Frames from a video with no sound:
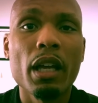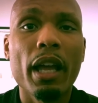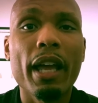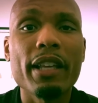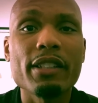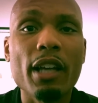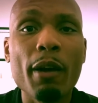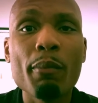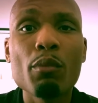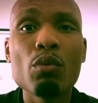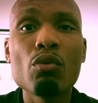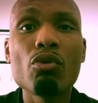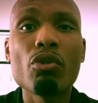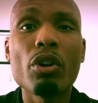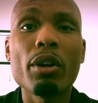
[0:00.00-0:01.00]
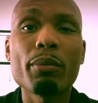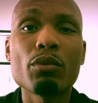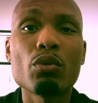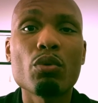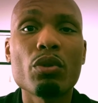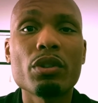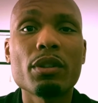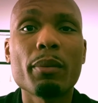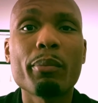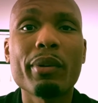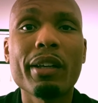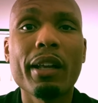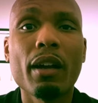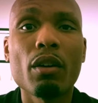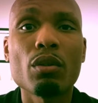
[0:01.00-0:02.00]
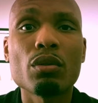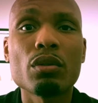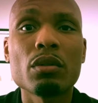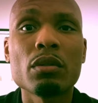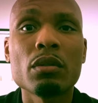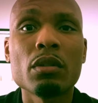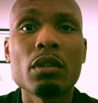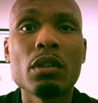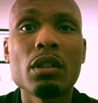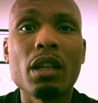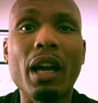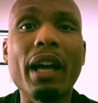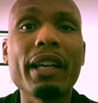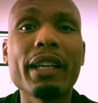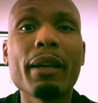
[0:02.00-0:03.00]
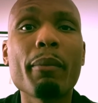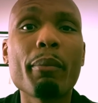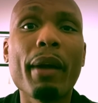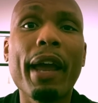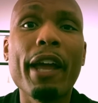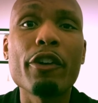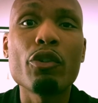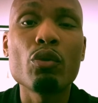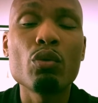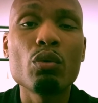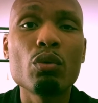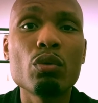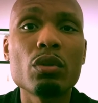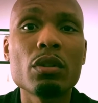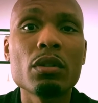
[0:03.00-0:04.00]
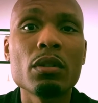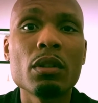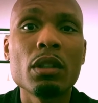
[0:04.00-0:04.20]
As I move up towards the penthouse, I get bad news.